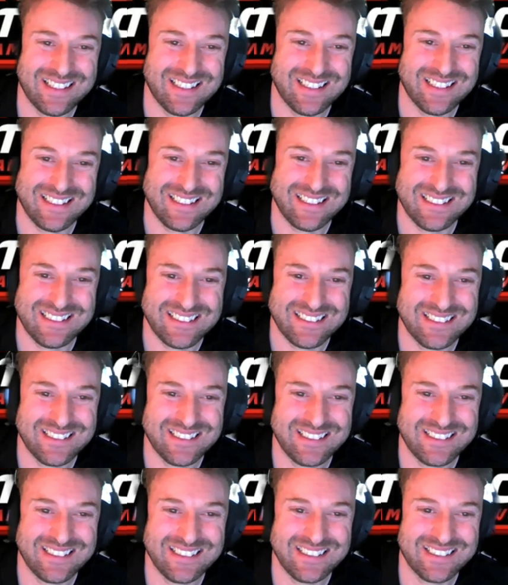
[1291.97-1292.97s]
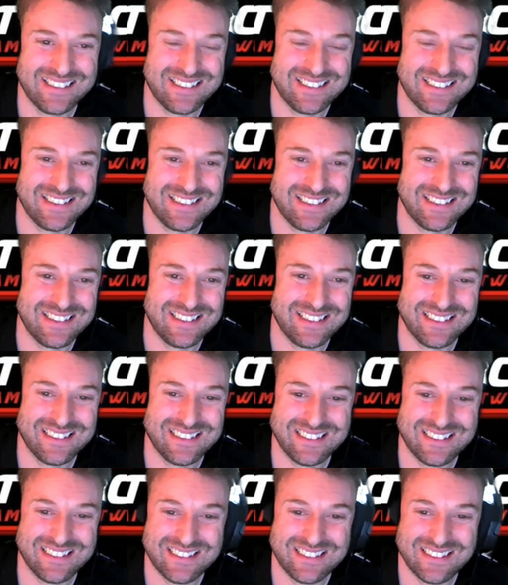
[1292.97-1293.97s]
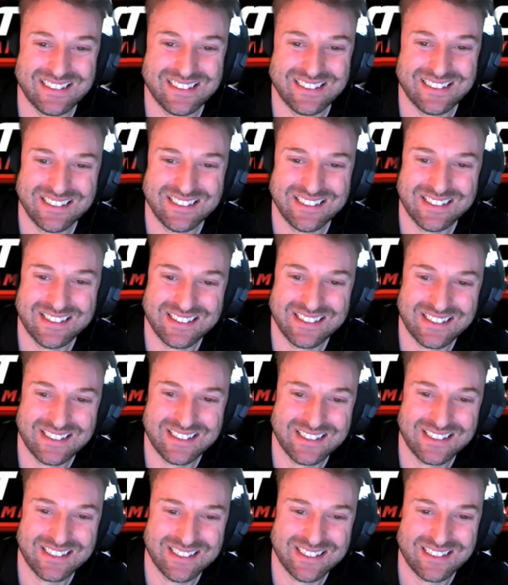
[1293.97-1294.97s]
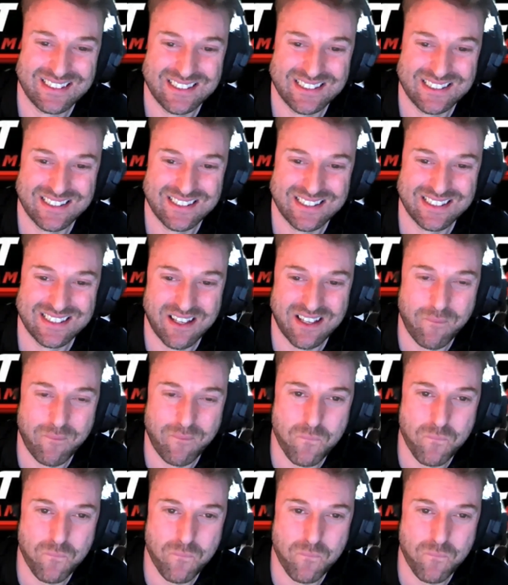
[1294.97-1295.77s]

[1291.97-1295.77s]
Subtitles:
[no speech]